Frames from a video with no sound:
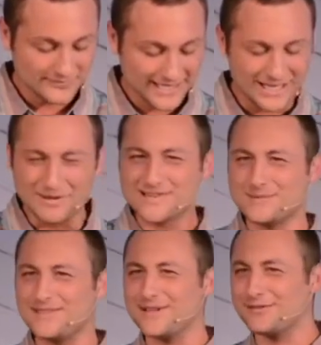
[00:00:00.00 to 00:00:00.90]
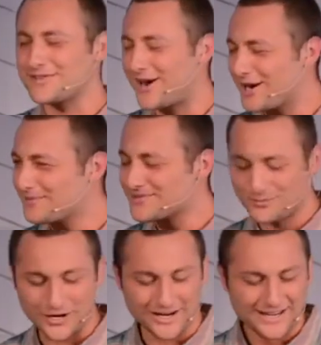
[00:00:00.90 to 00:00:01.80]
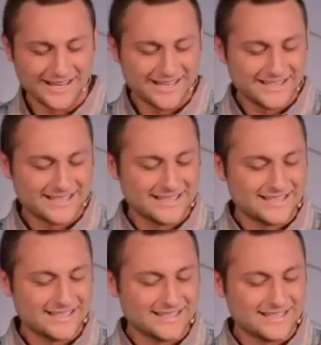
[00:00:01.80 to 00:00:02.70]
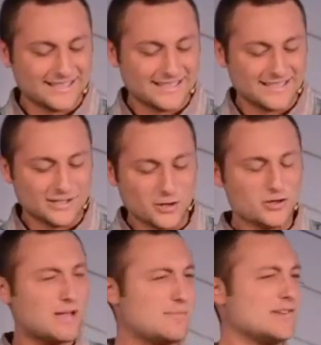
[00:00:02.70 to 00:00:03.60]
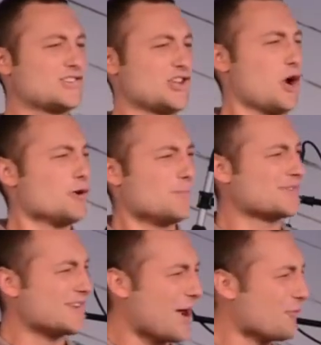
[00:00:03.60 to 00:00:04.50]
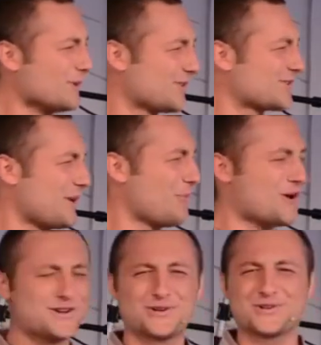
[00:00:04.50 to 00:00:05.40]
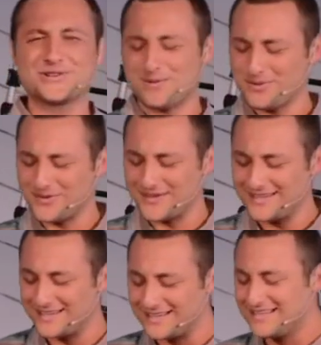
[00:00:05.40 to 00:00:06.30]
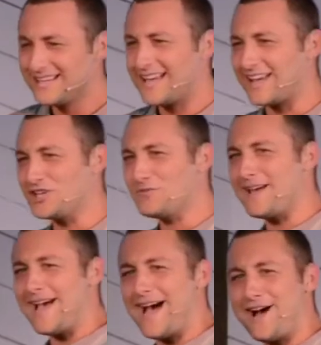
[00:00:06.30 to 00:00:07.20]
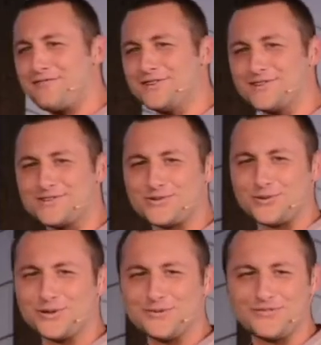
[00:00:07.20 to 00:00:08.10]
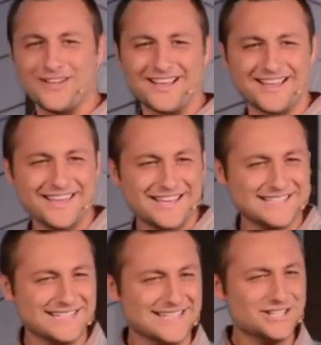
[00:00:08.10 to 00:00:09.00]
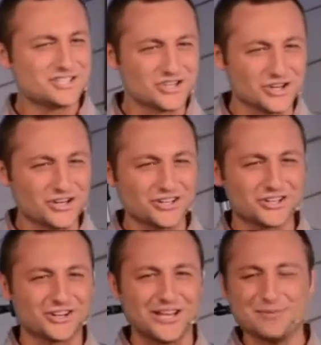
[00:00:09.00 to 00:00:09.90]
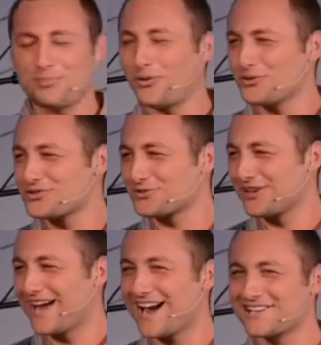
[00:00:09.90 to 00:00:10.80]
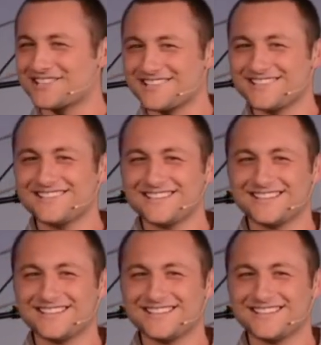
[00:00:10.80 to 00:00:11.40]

And it makes me think of times where you know, you may be so upset with someone or something, and, and you may have this sort of uh, knee jerk or impulse reaction.